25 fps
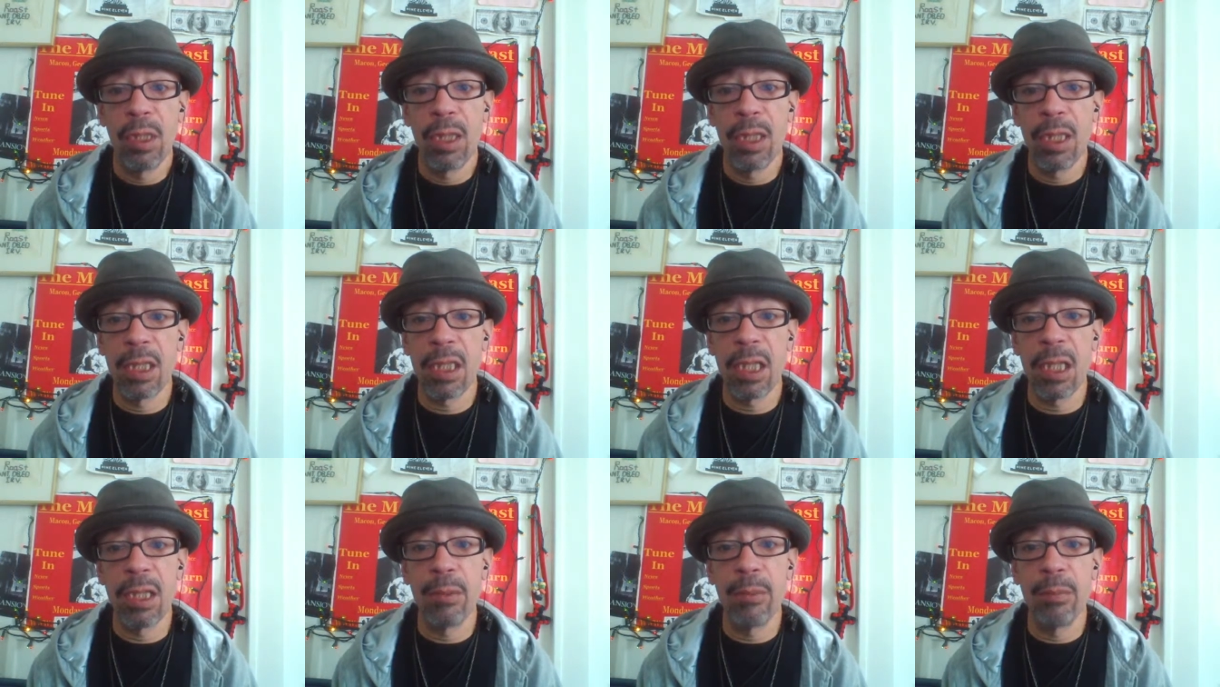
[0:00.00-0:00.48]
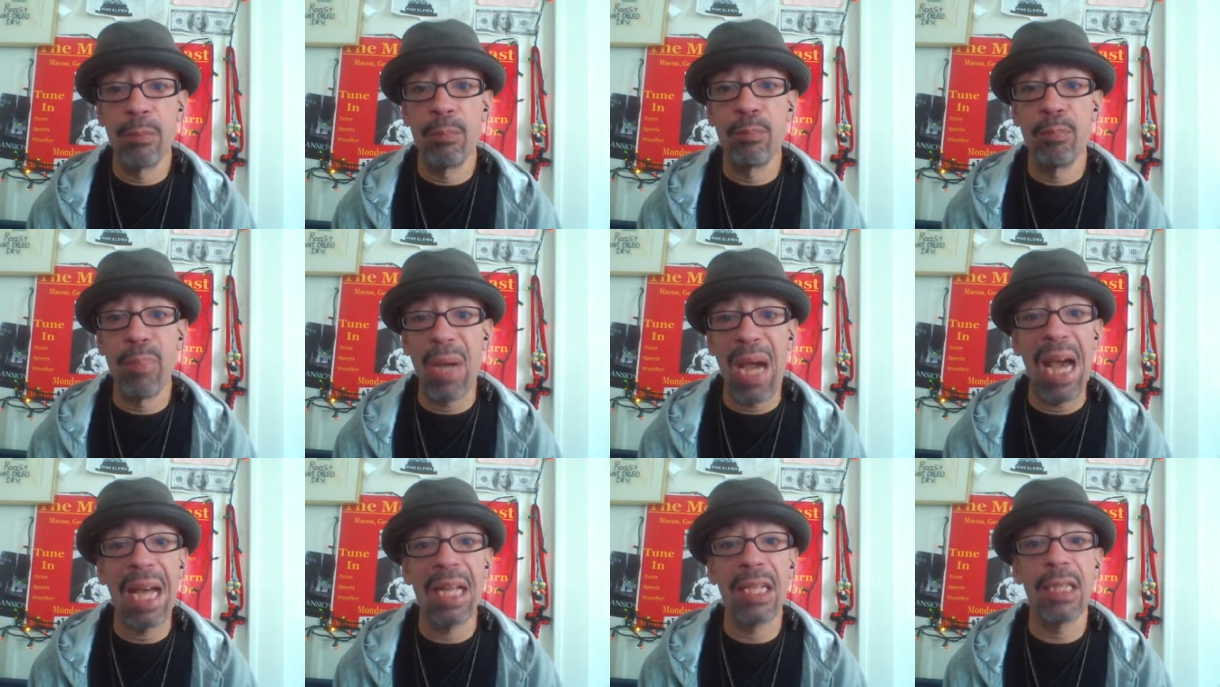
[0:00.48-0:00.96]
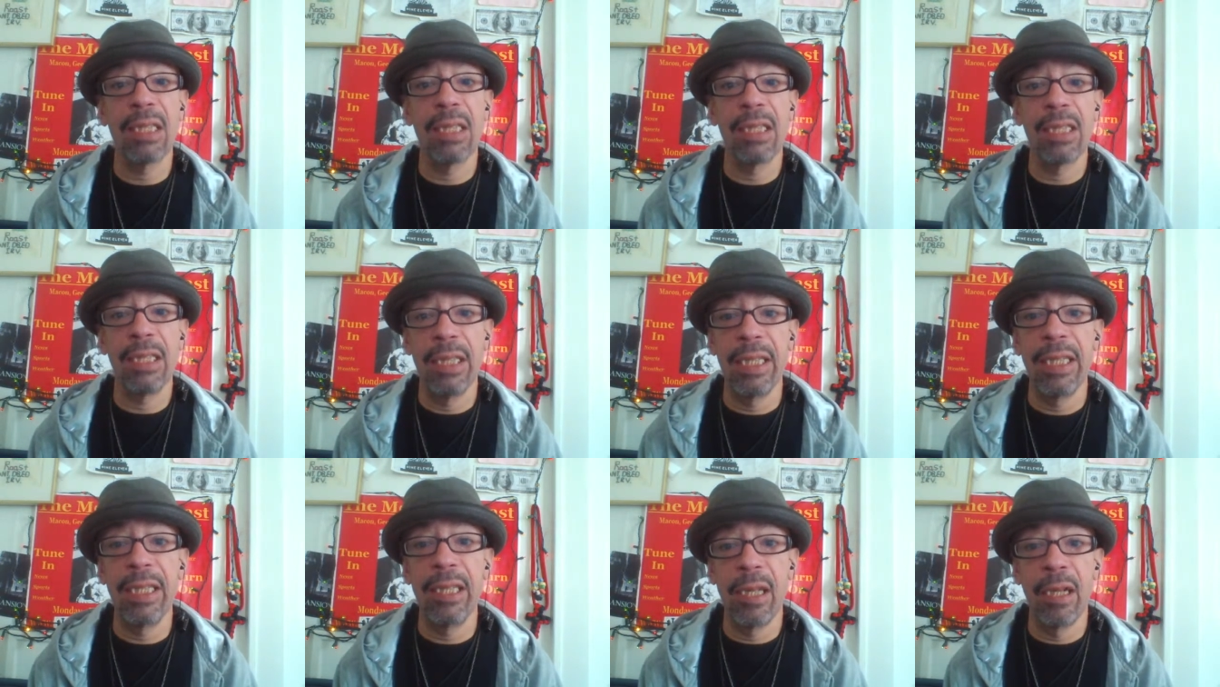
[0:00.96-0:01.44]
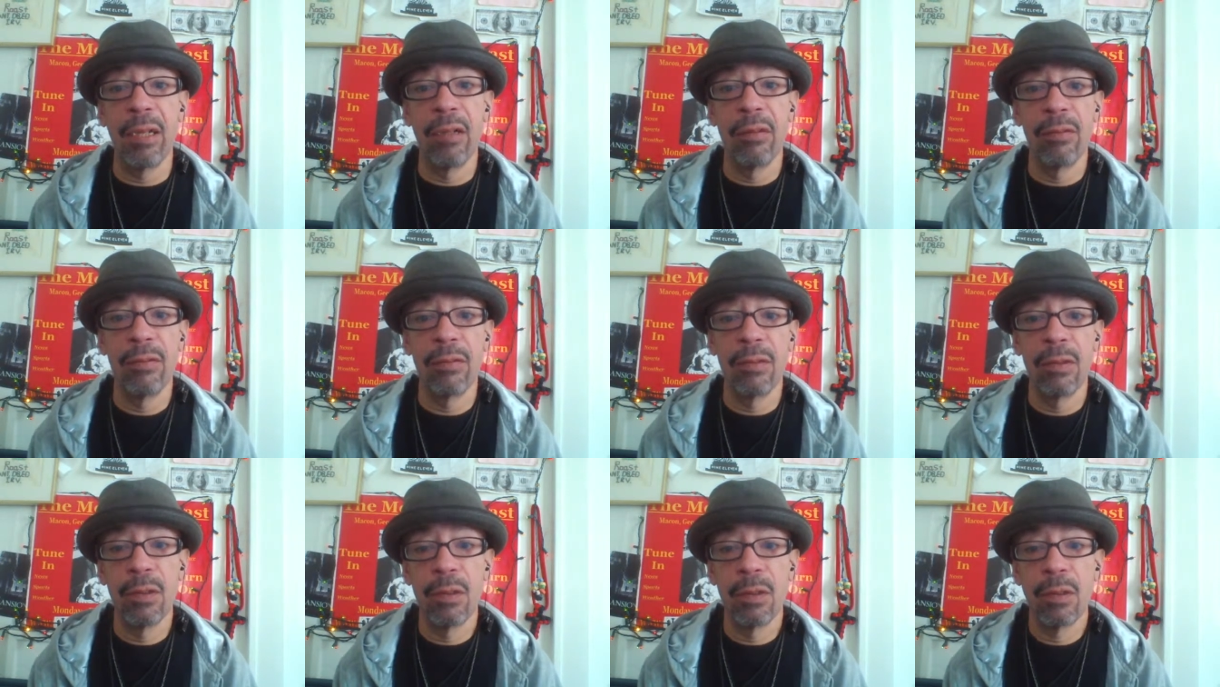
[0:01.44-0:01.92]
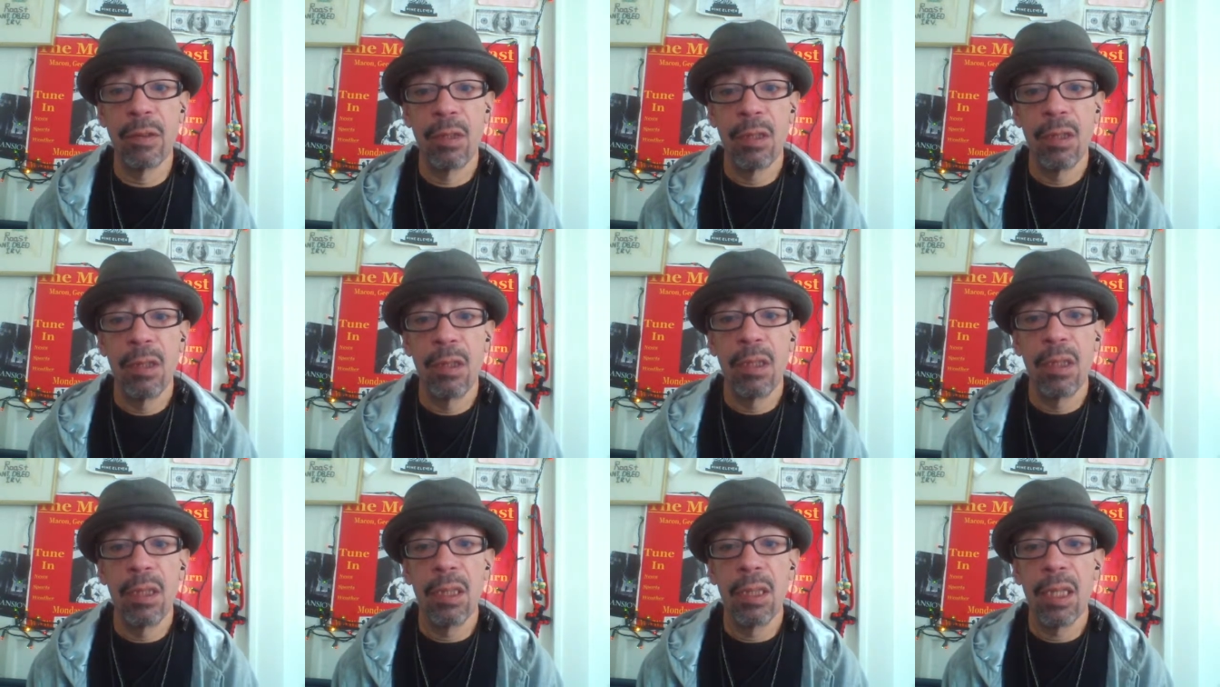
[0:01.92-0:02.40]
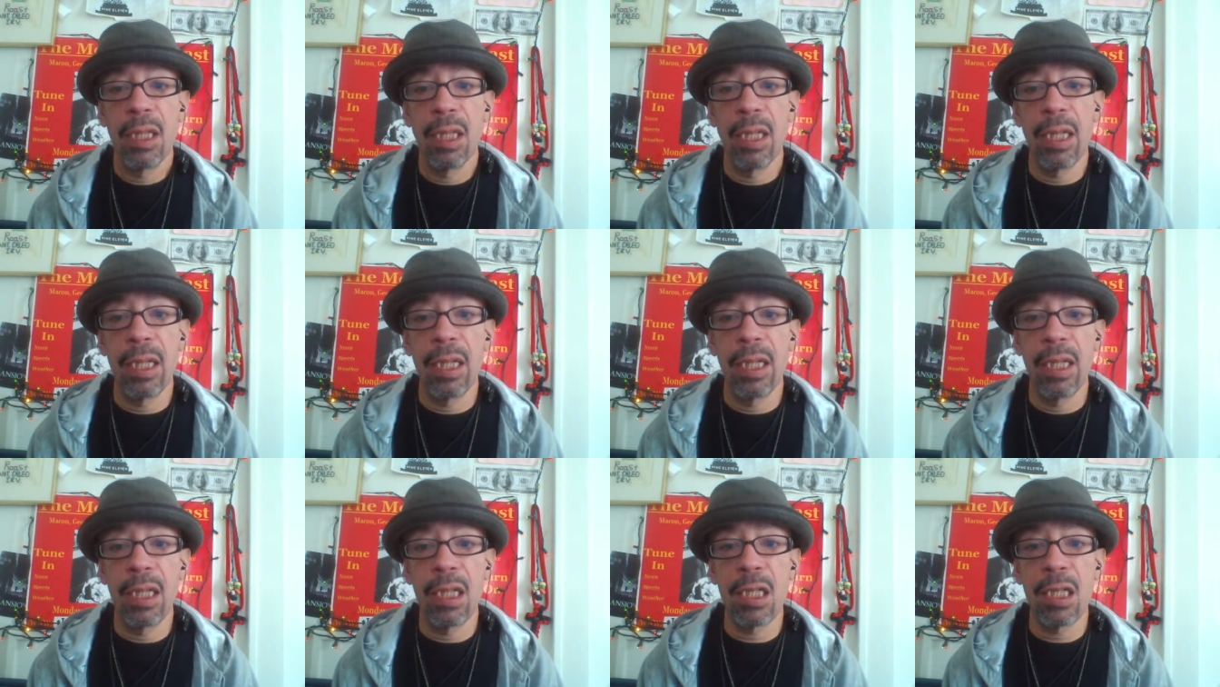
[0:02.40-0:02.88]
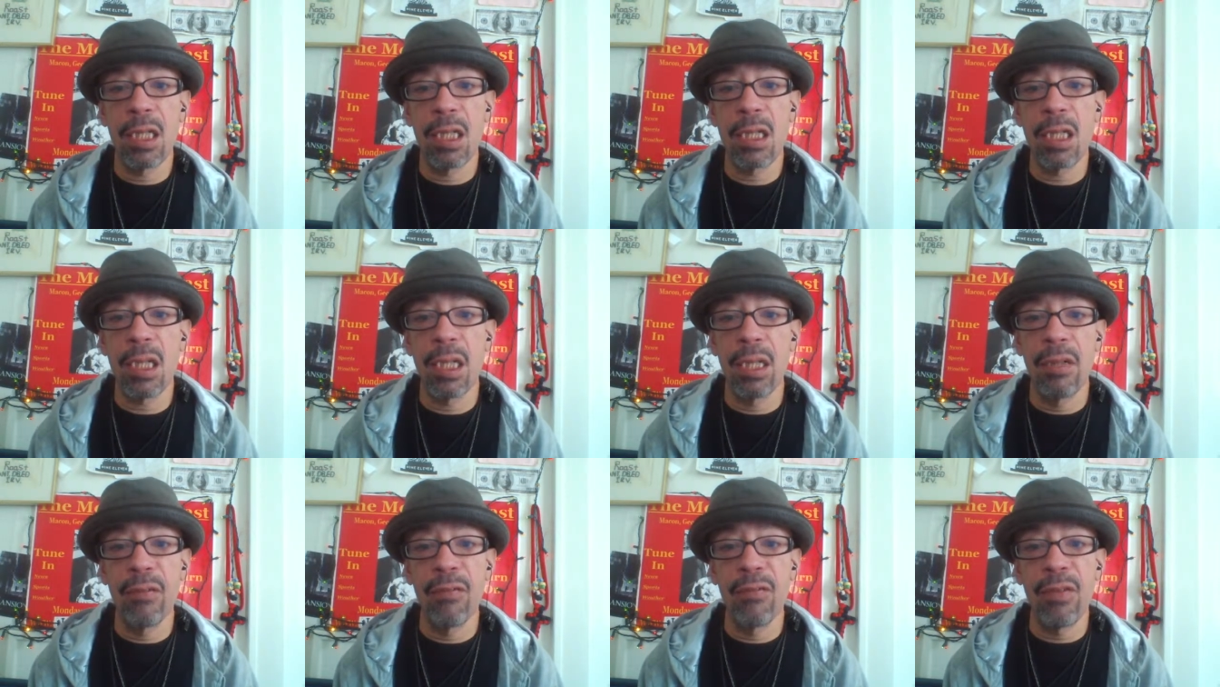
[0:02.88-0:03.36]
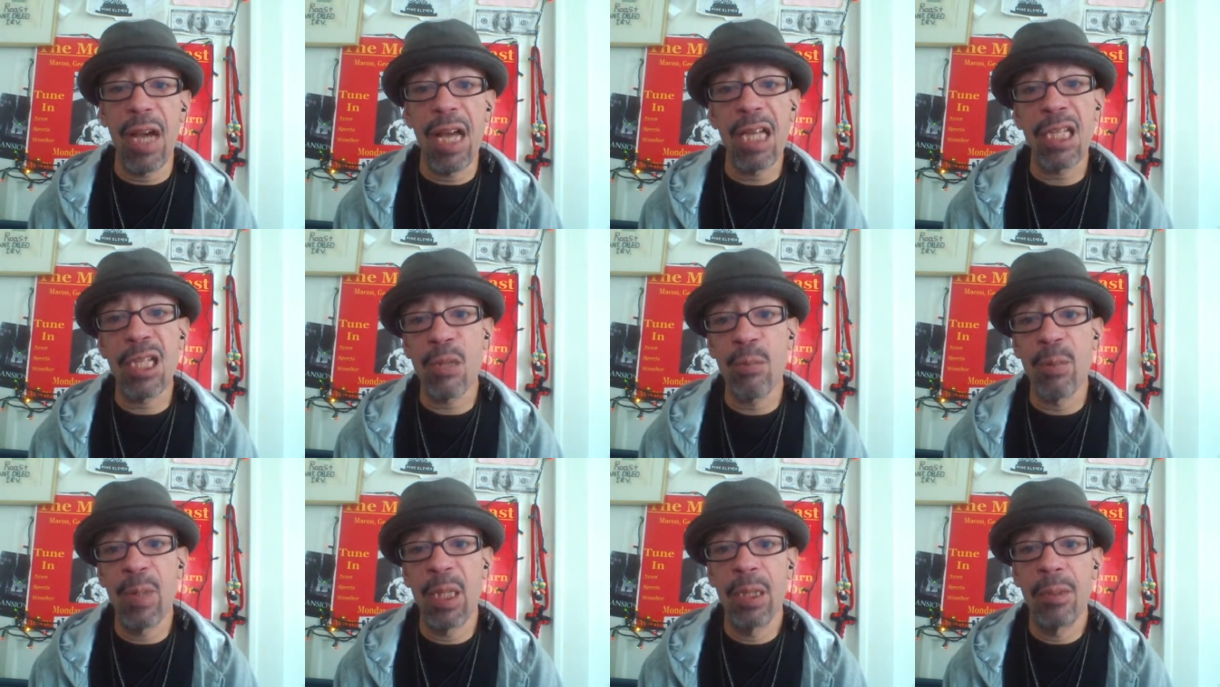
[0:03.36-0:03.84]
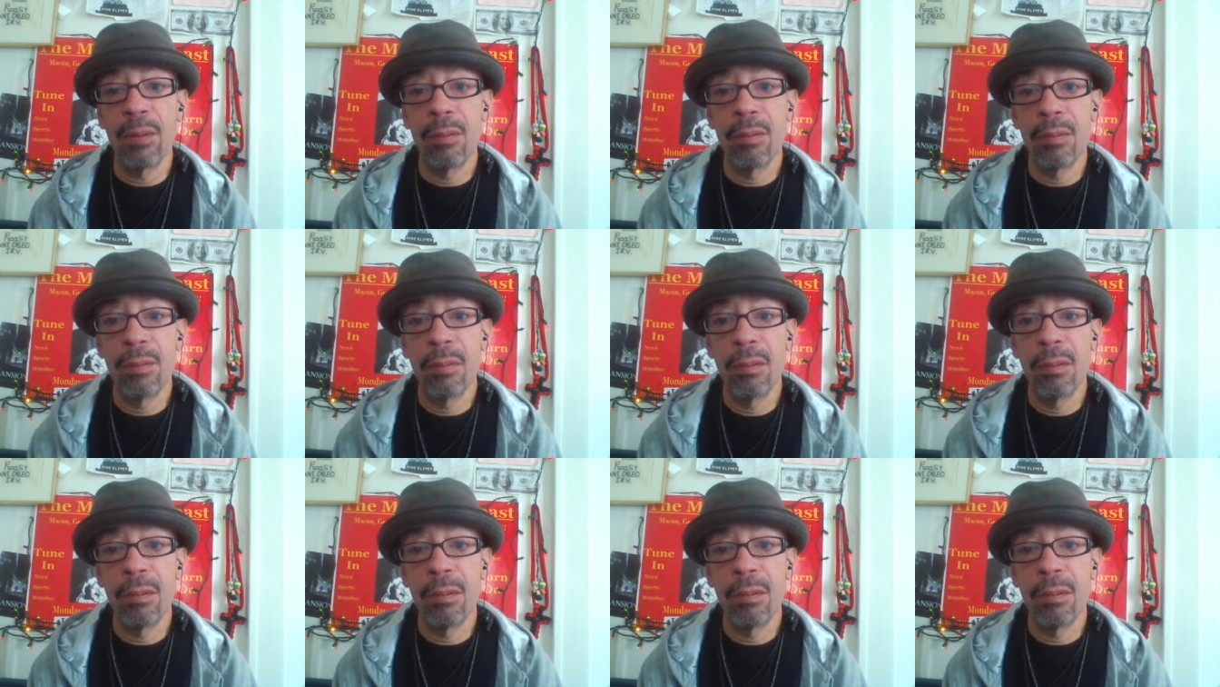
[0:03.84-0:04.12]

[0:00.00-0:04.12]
is in badly need of is investment.